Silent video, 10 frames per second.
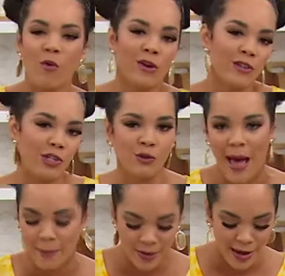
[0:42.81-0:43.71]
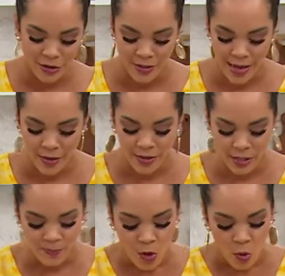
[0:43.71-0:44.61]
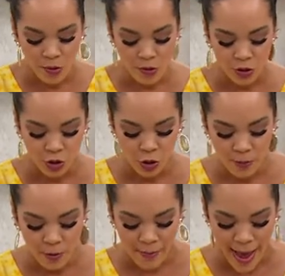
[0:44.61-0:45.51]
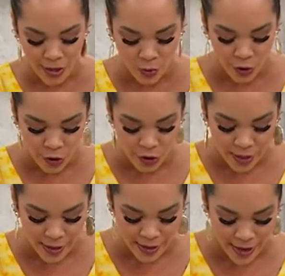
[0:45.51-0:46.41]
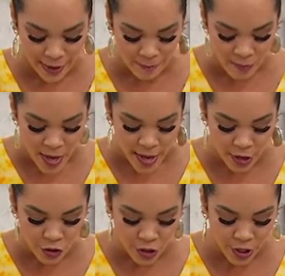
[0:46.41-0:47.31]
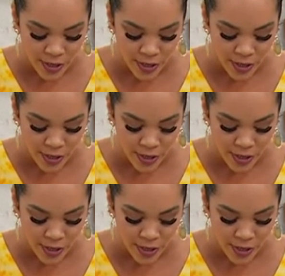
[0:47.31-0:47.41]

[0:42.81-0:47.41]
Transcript: one or two applications out of this. With the Super Max, what you're gonna get is you're